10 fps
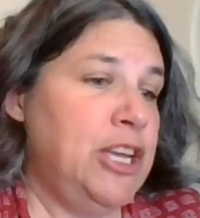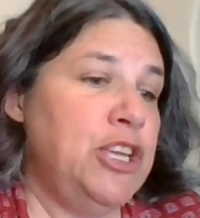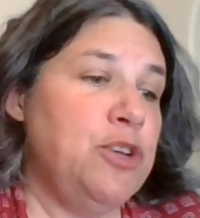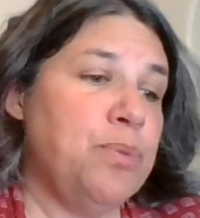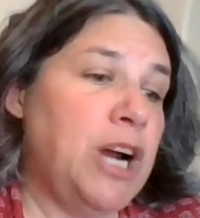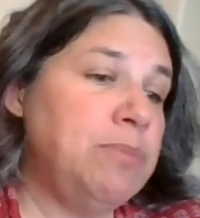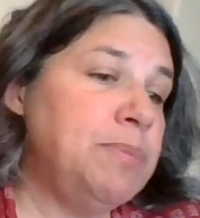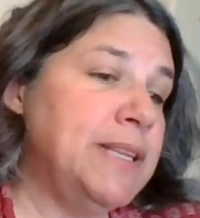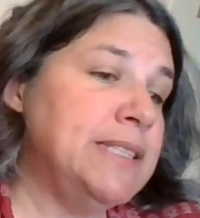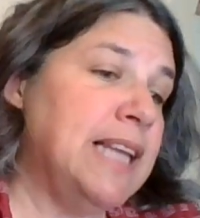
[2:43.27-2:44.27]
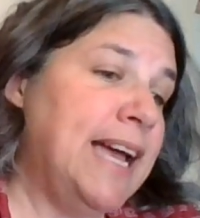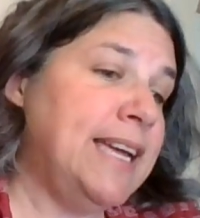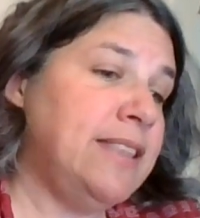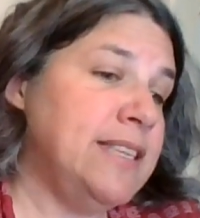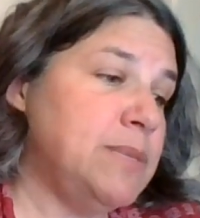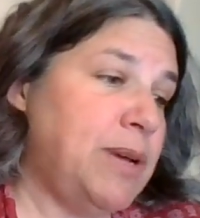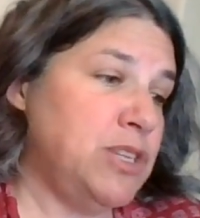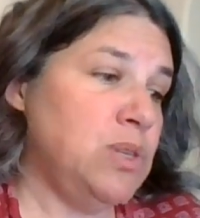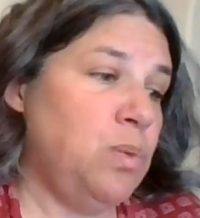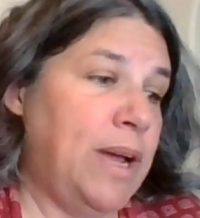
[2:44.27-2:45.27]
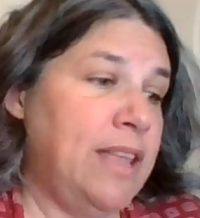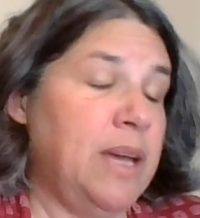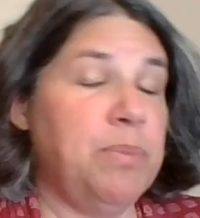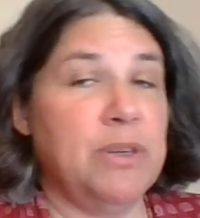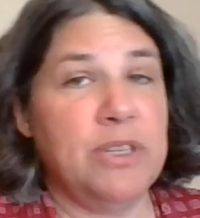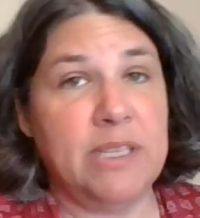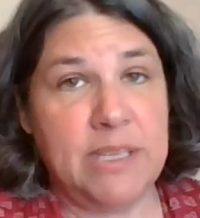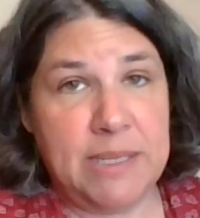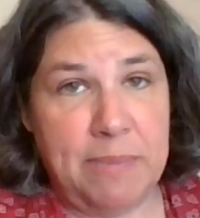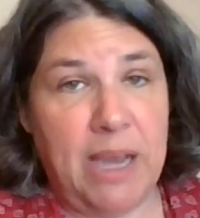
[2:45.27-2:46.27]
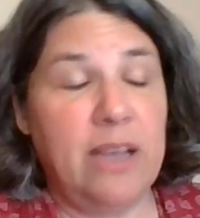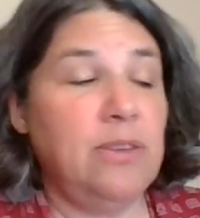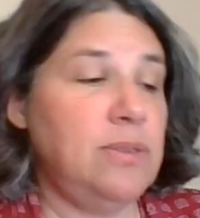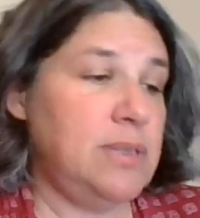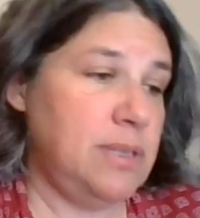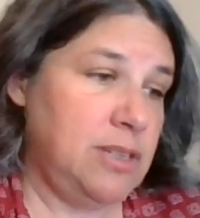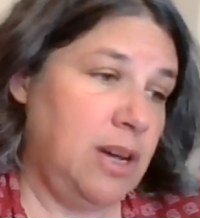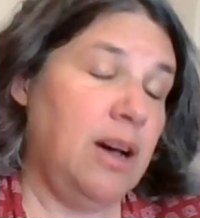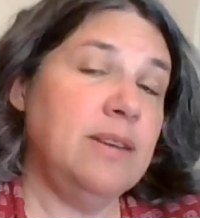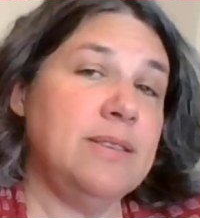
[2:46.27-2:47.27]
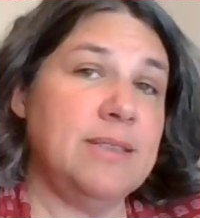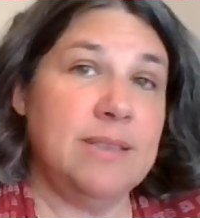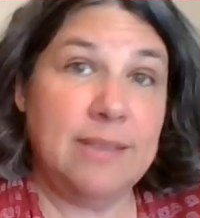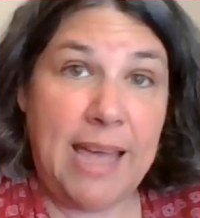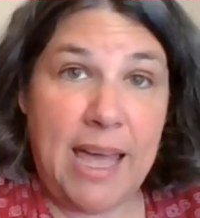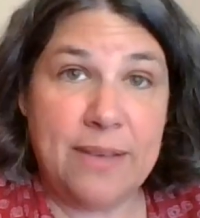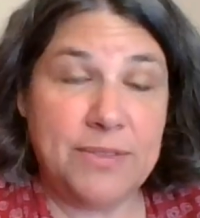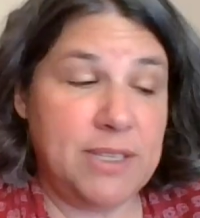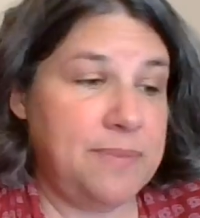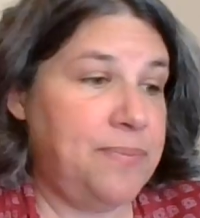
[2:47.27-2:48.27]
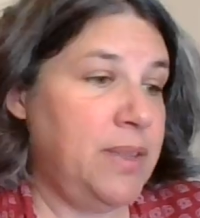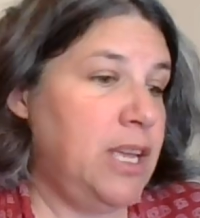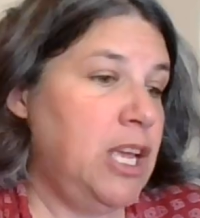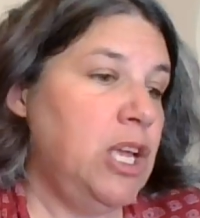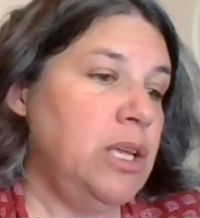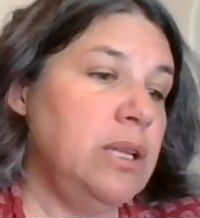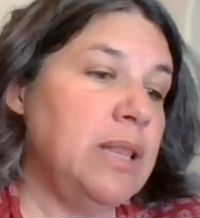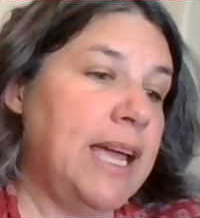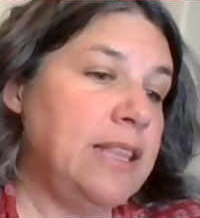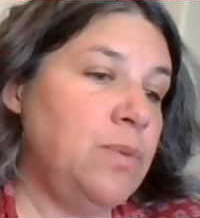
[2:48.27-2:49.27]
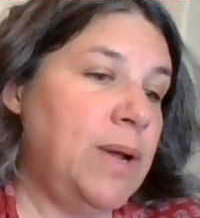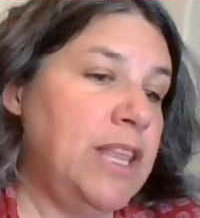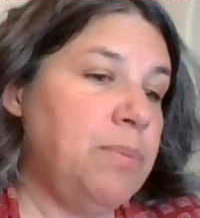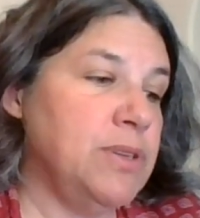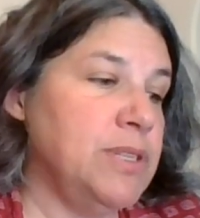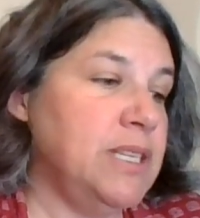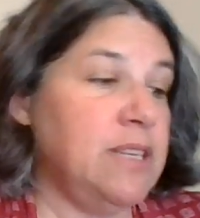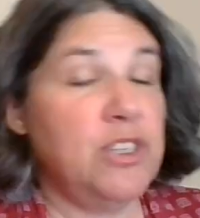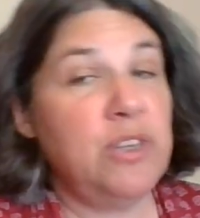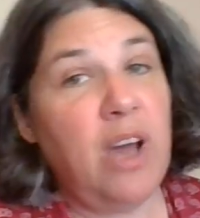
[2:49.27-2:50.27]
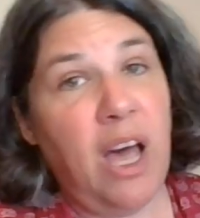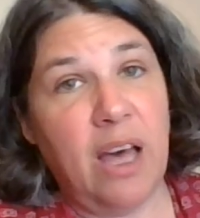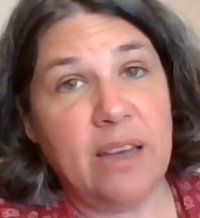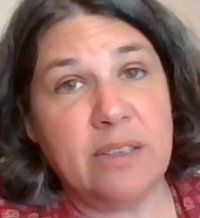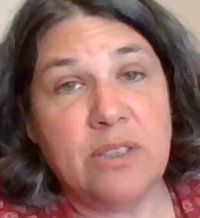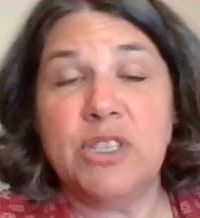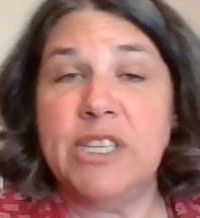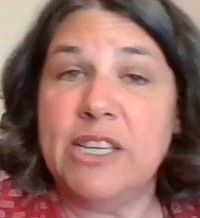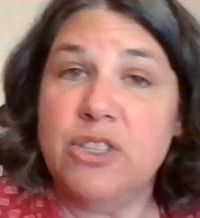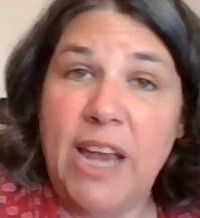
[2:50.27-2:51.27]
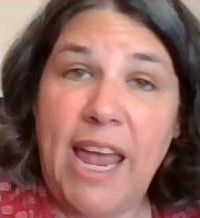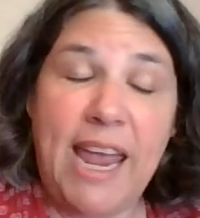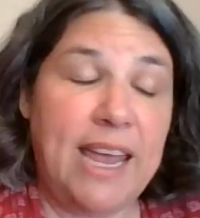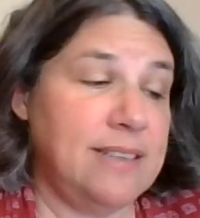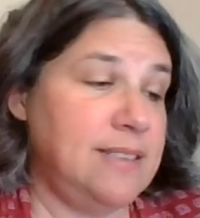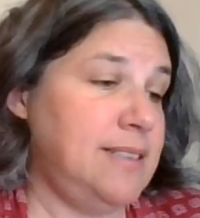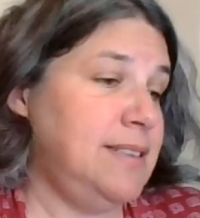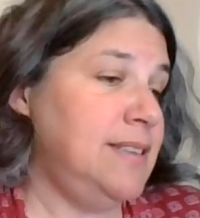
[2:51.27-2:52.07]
You probably like the special way that person smiles, talks, and laughs. You like the way that person gives you hugs or shakes your hand.